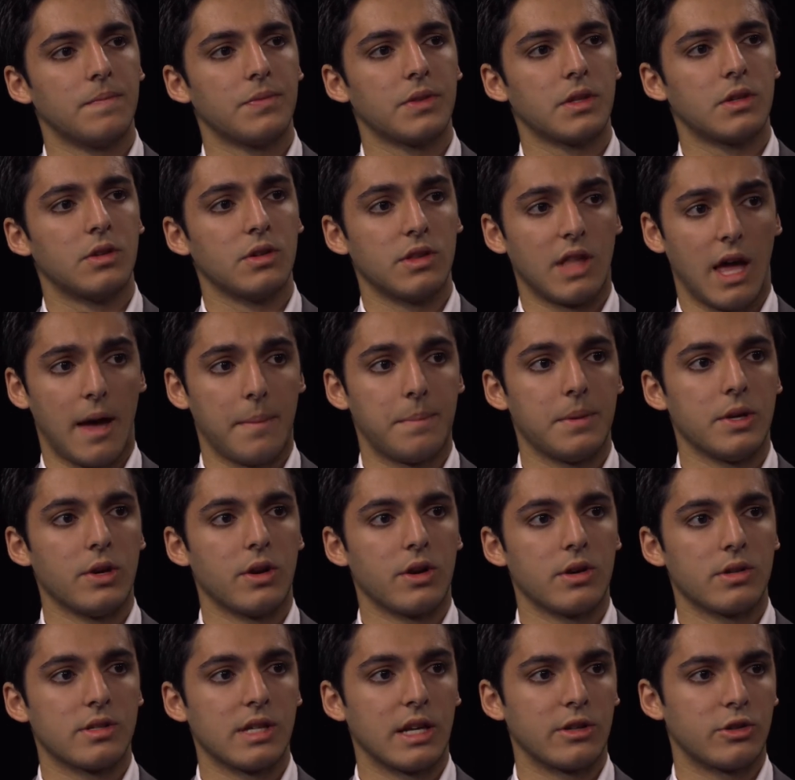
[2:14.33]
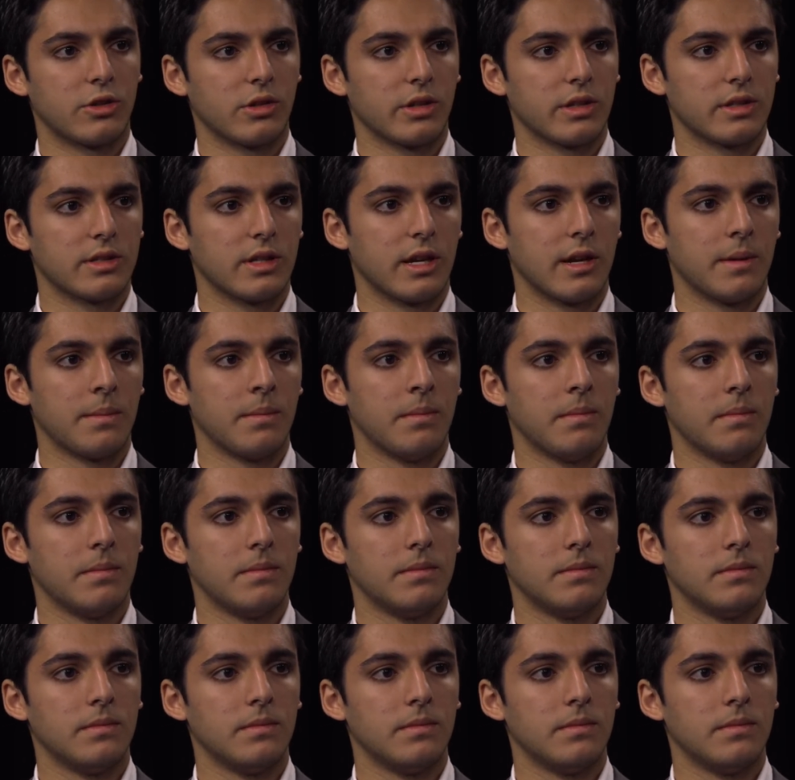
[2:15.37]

Could that be our central exam?